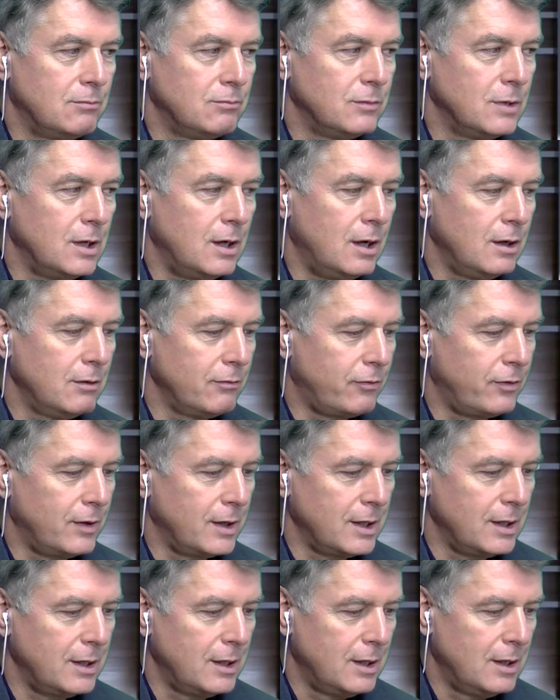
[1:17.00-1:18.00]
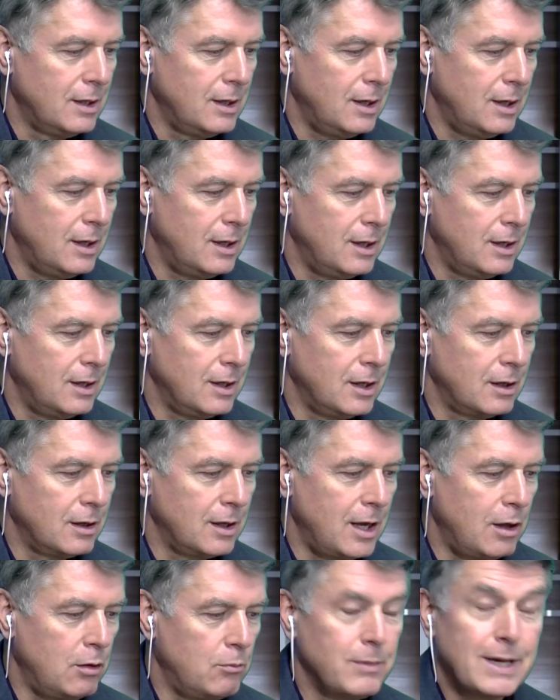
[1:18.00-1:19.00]
hopefully it'll
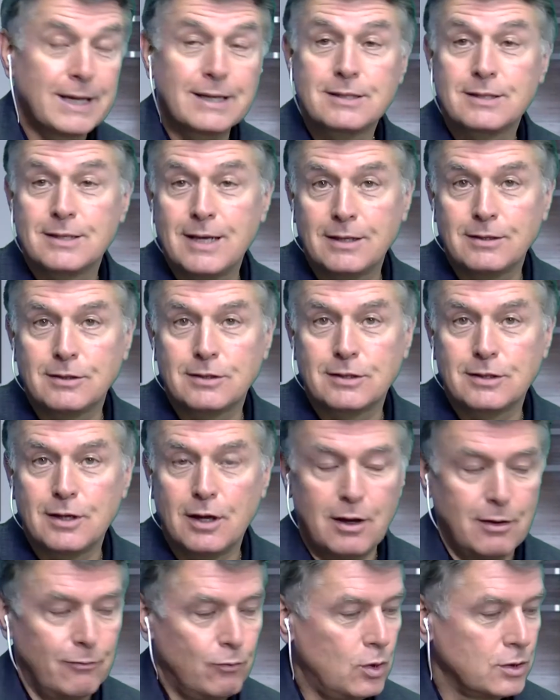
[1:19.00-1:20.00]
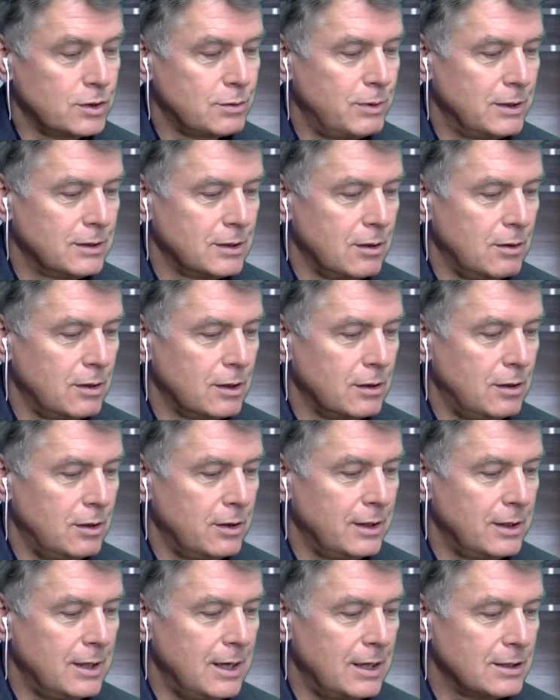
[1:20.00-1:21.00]
help make sense of what's been going on.
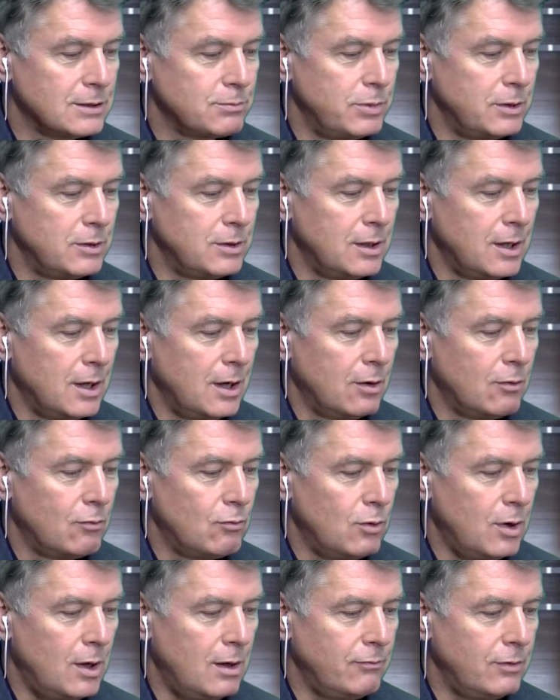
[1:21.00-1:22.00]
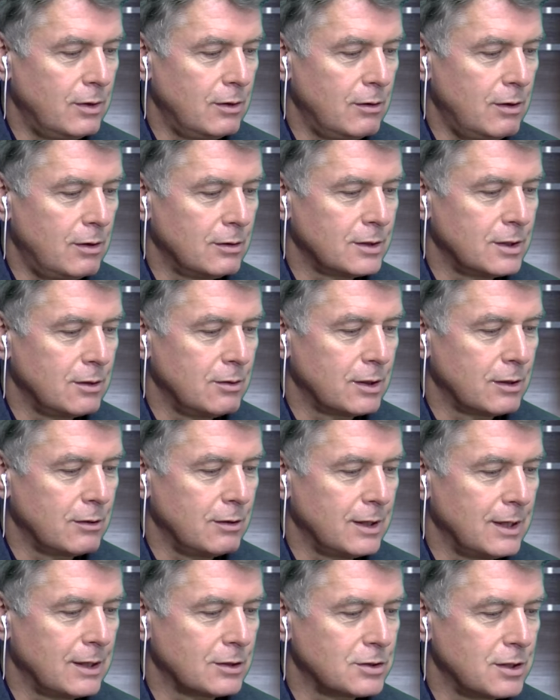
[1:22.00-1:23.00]
And there has been rather a lot going on,
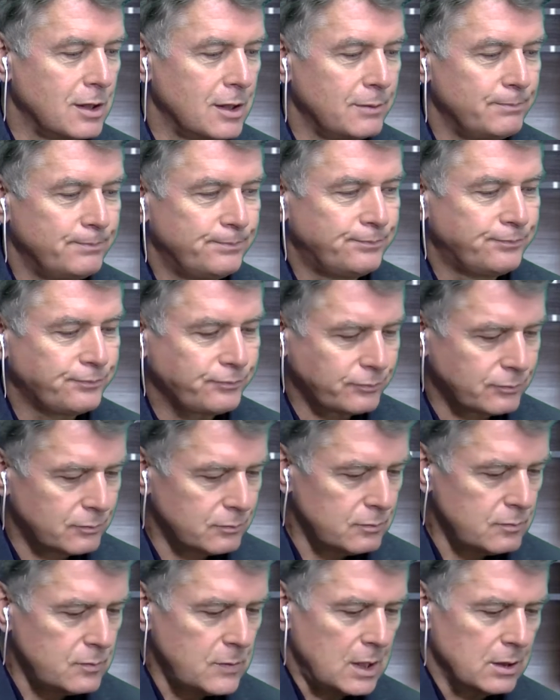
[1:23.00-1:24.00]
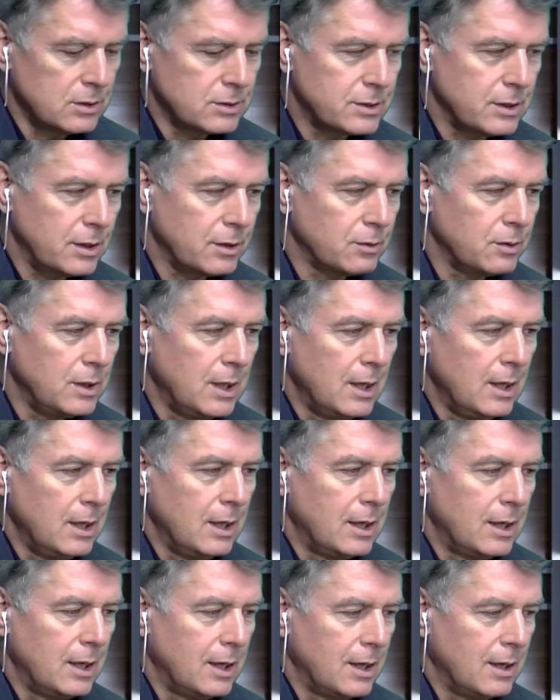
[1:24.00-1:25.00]
actually. So
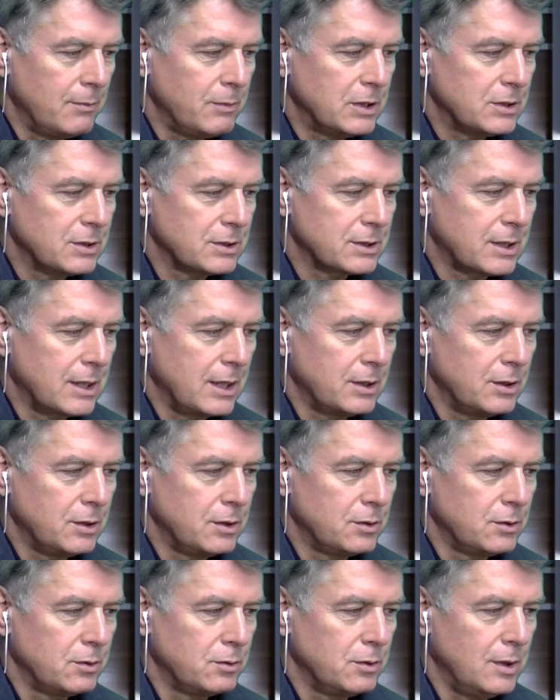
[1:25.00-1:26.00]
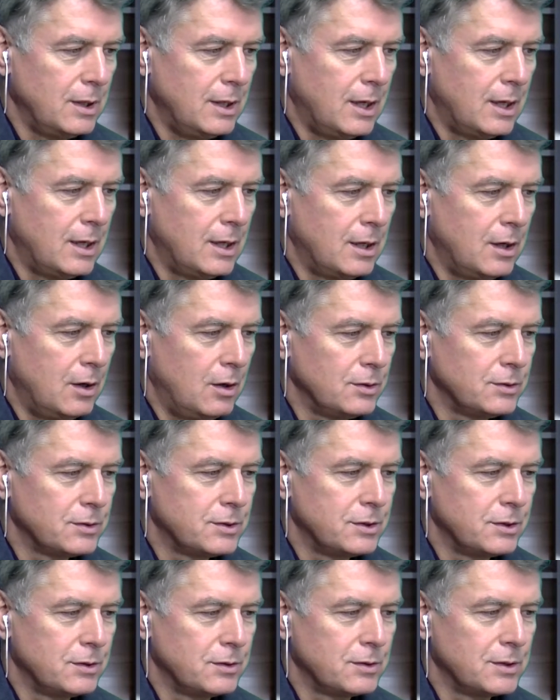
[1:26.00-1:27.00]
let me just get you
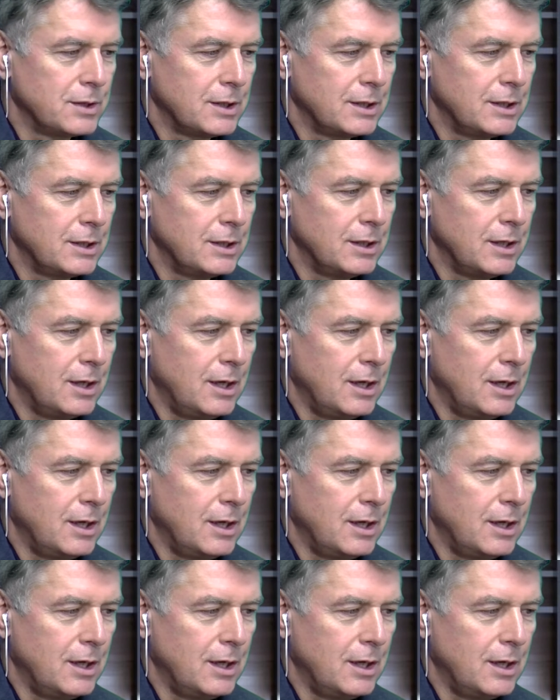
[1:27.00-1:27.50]
onto the